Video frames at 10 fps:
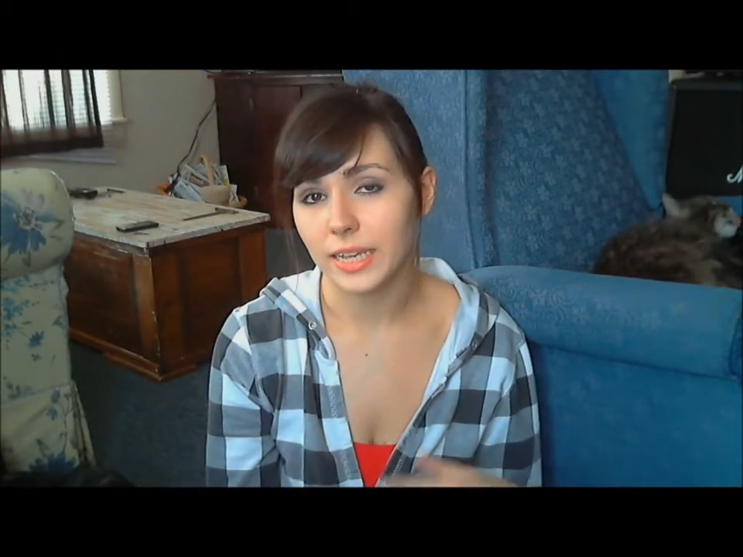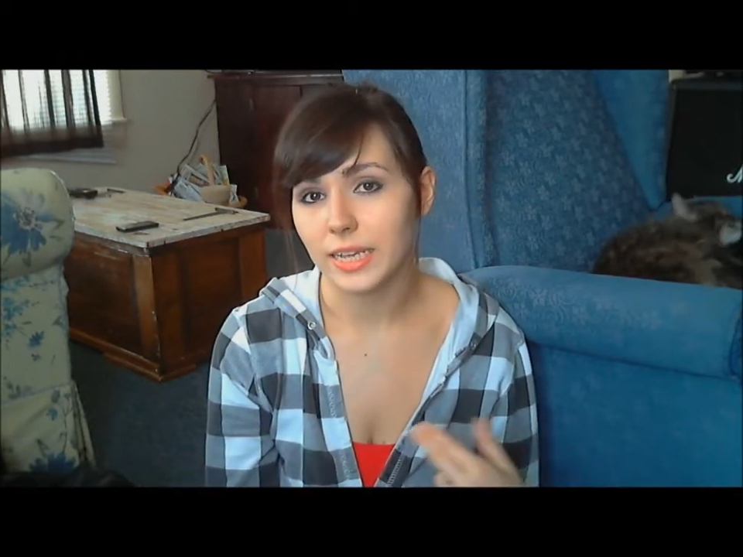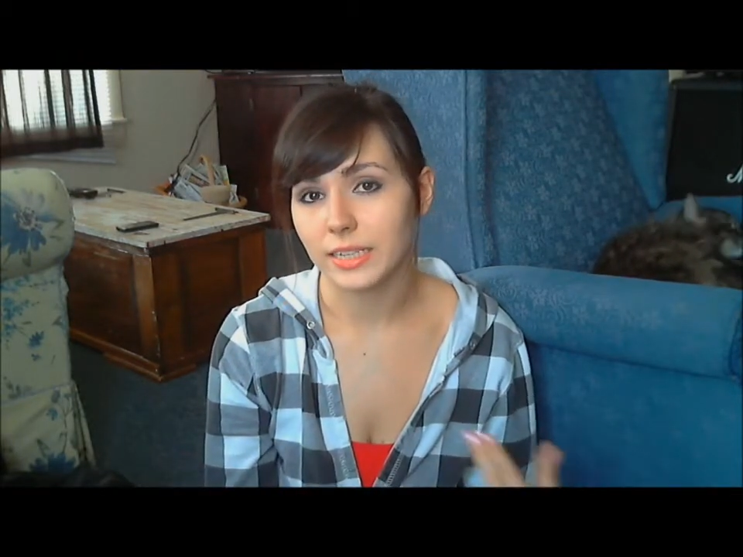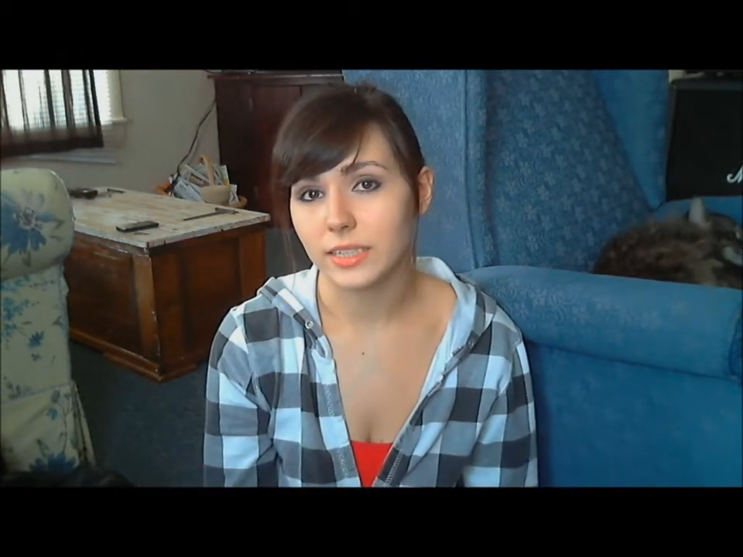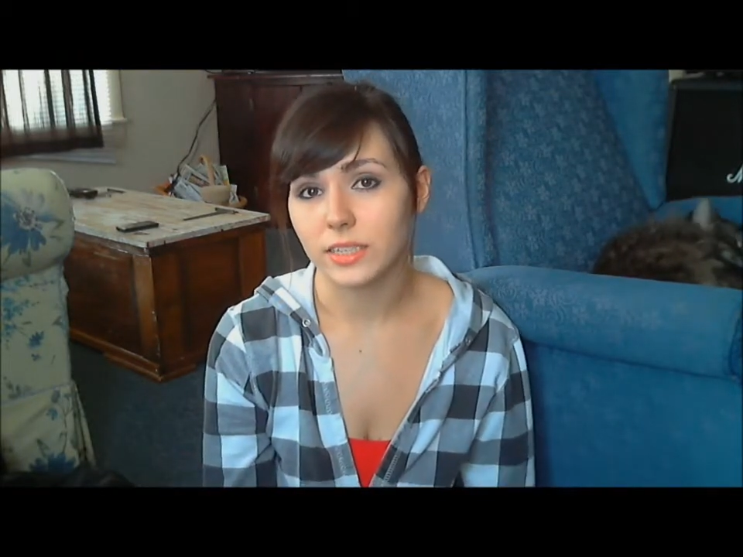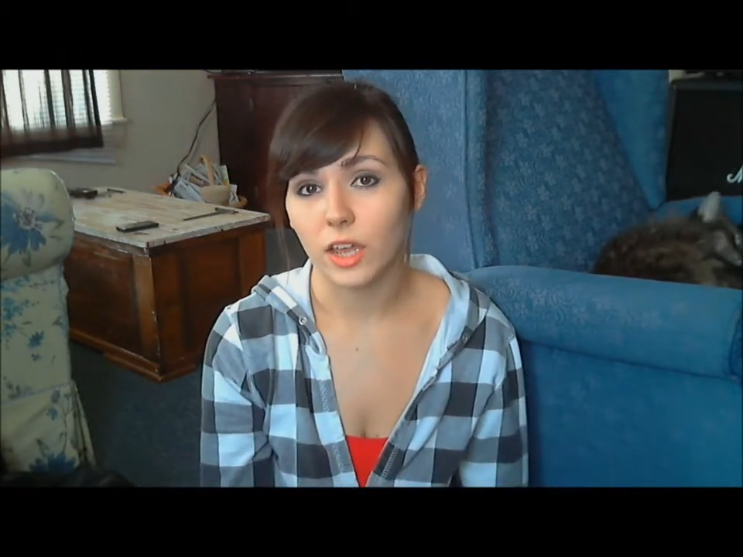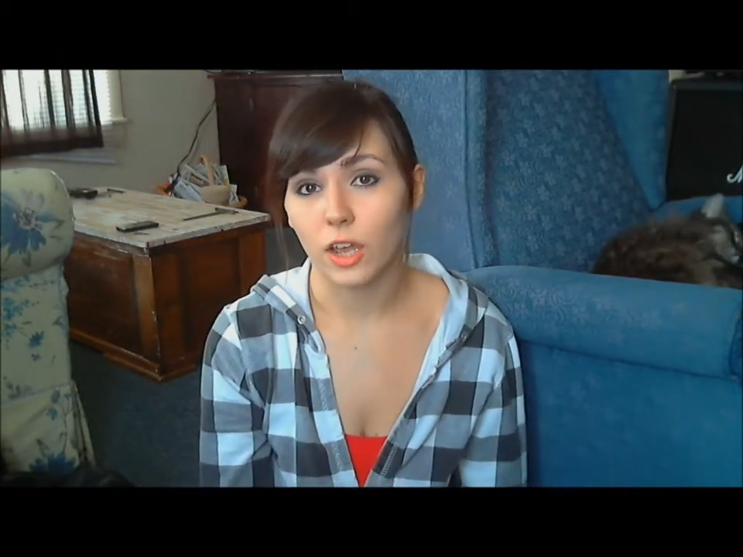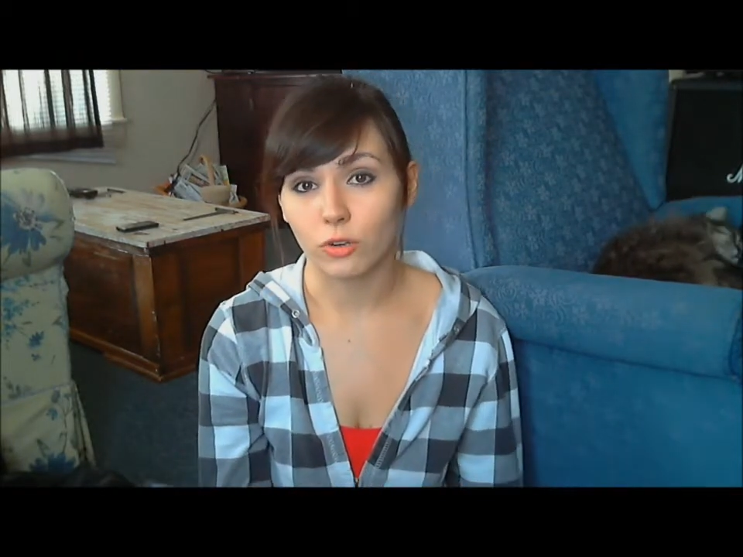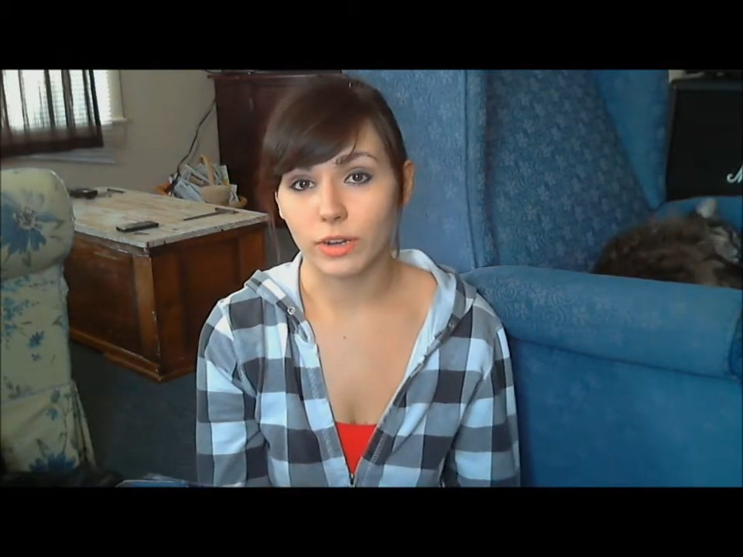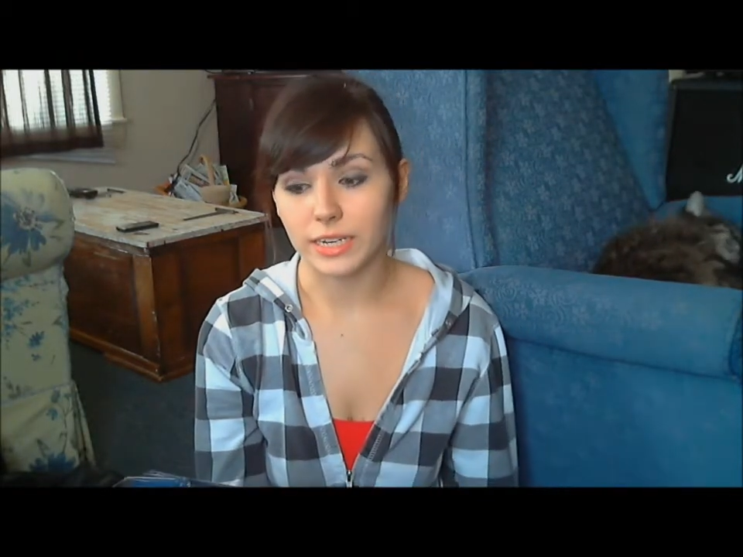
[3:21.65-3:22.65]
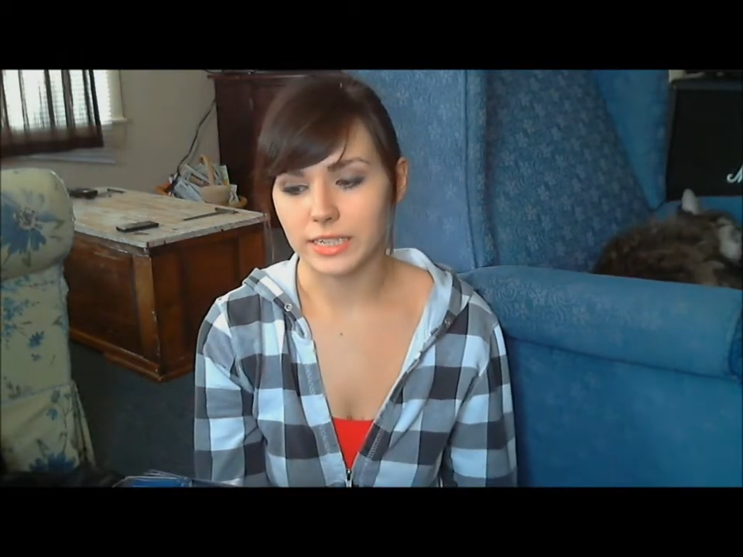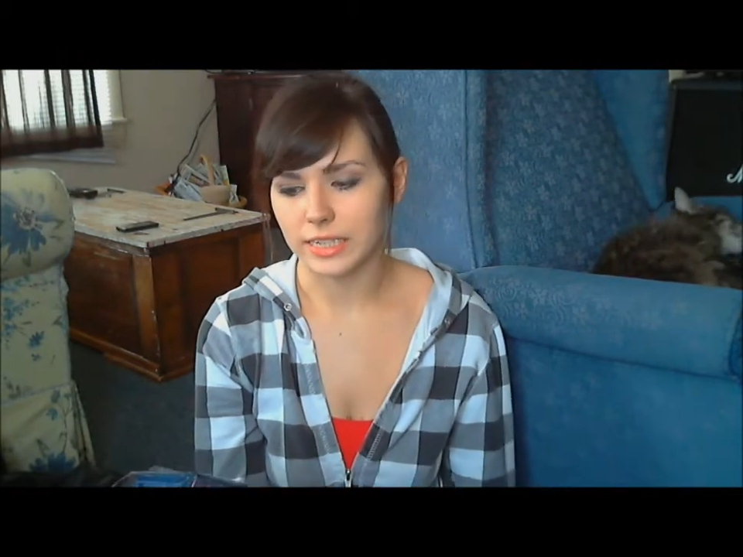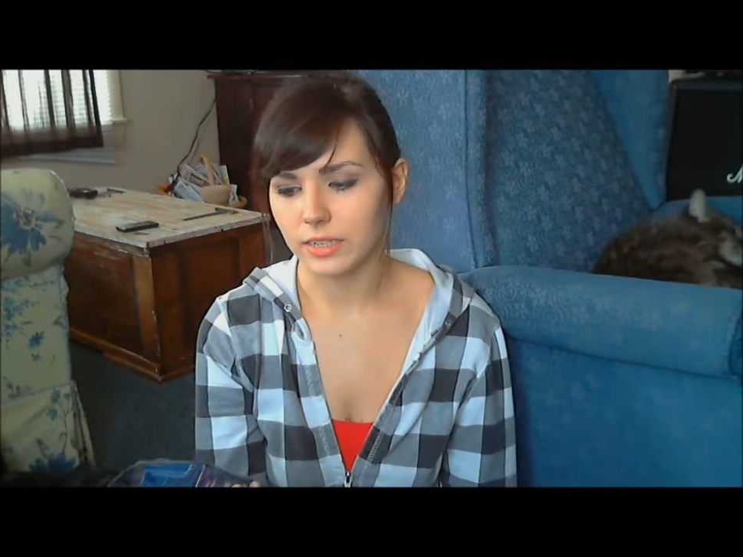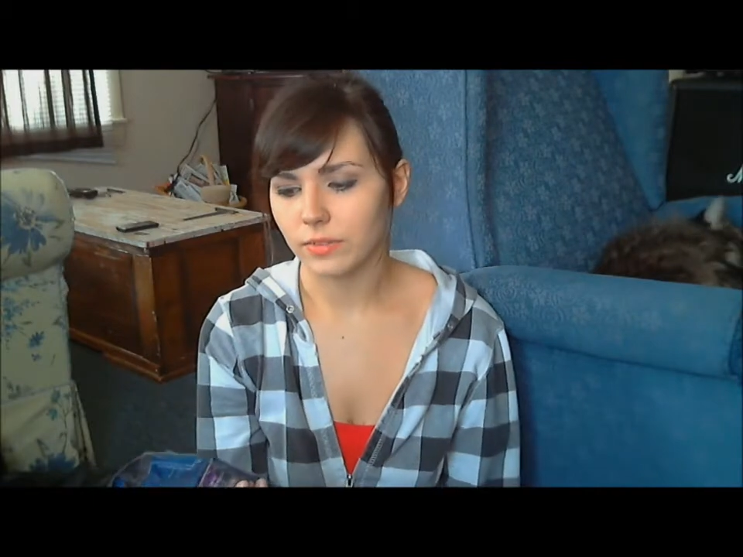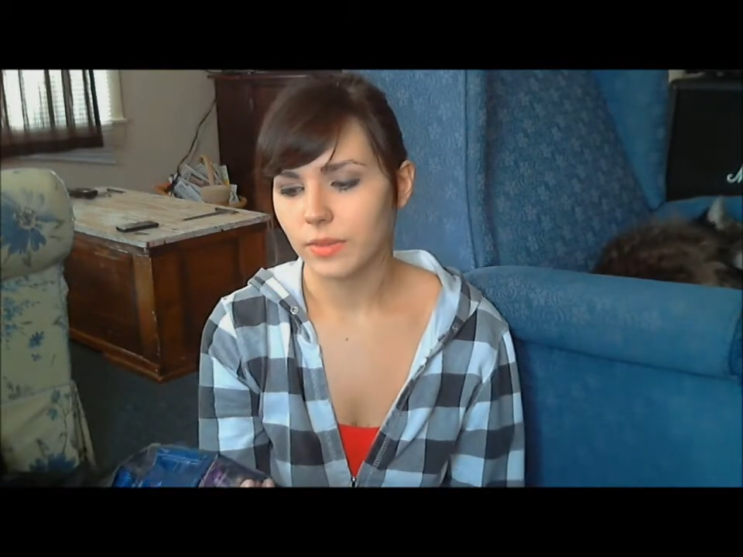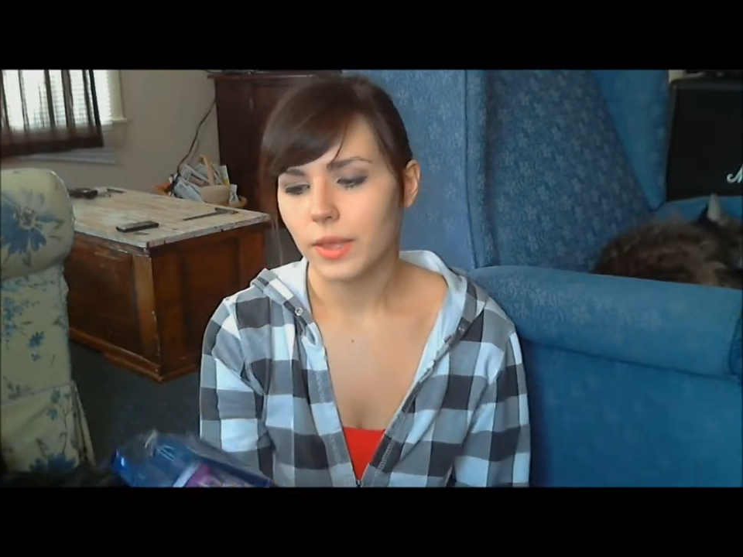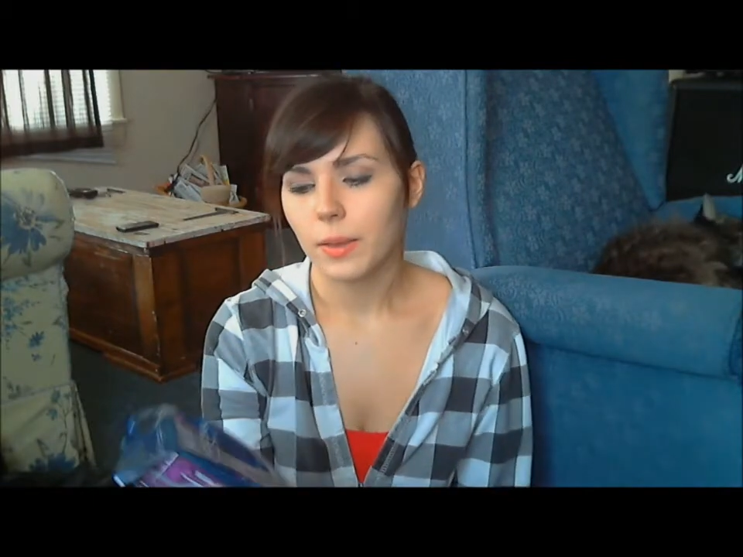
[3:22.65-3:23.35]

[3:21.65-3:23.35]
it's a great deal,